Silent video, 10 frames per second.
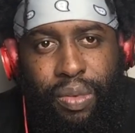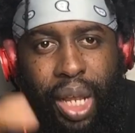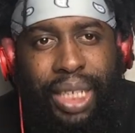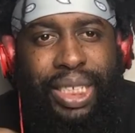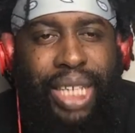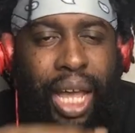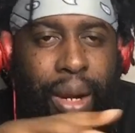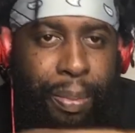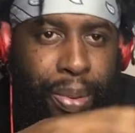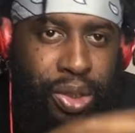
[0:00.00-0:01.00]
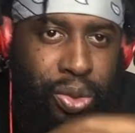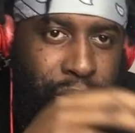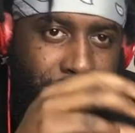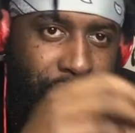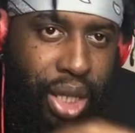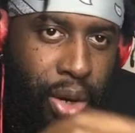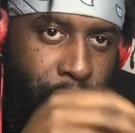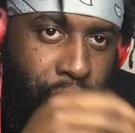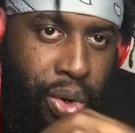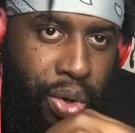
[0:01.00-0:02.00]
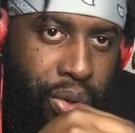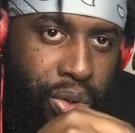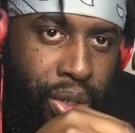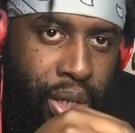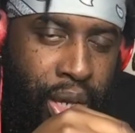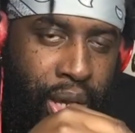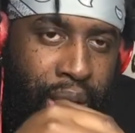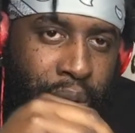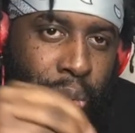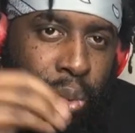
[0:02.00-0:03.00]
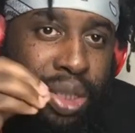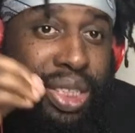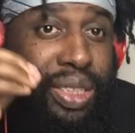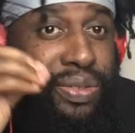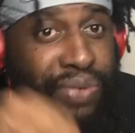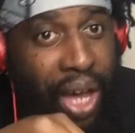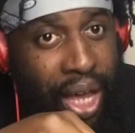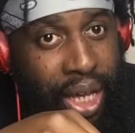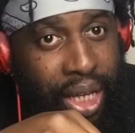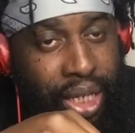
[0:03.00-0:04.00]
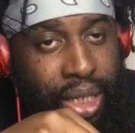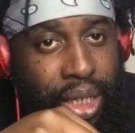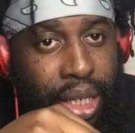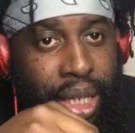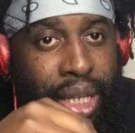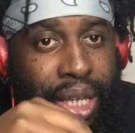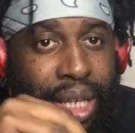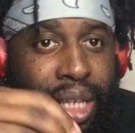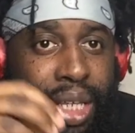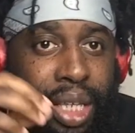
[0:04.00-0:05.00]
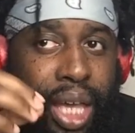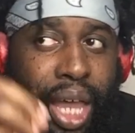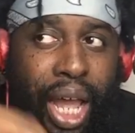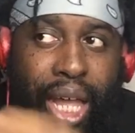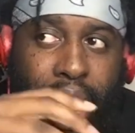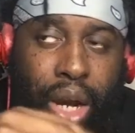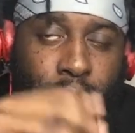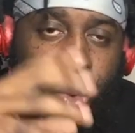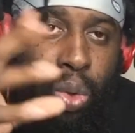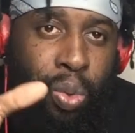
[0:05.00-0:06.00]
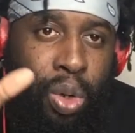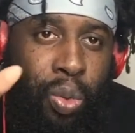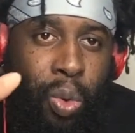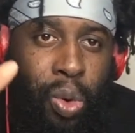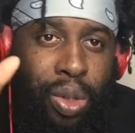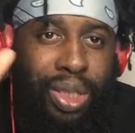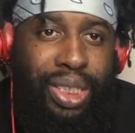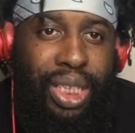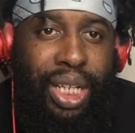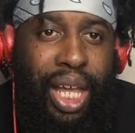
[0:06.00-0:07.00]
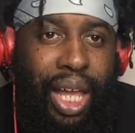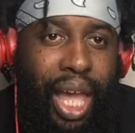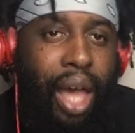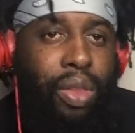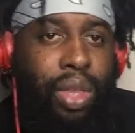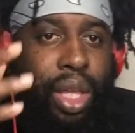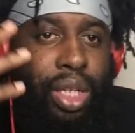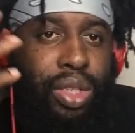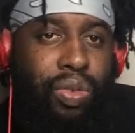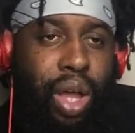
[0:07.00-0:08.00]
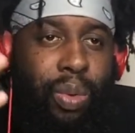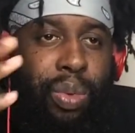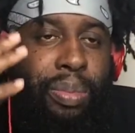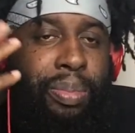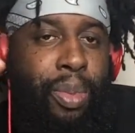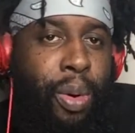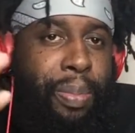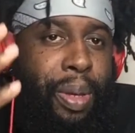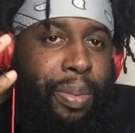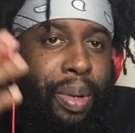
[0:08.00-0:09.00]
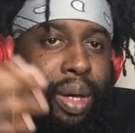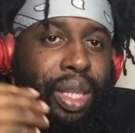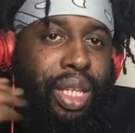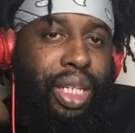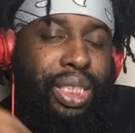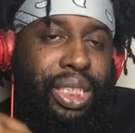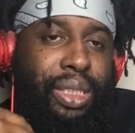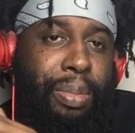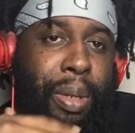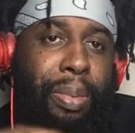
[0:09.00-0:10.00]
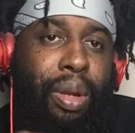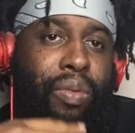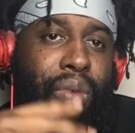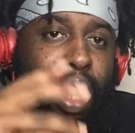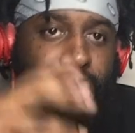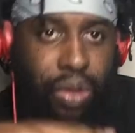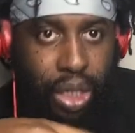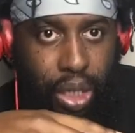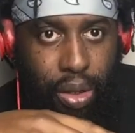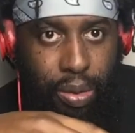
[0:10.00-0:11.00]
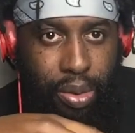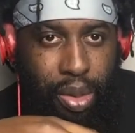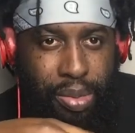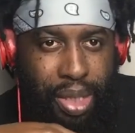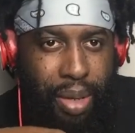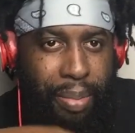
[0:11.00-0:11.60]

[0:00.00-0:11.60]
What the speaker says: It just kind of put you in their world, which is fine. Yeah, I kind of would have wanted to see like how they interact with more people other than just the people around them, you know what I'm saying?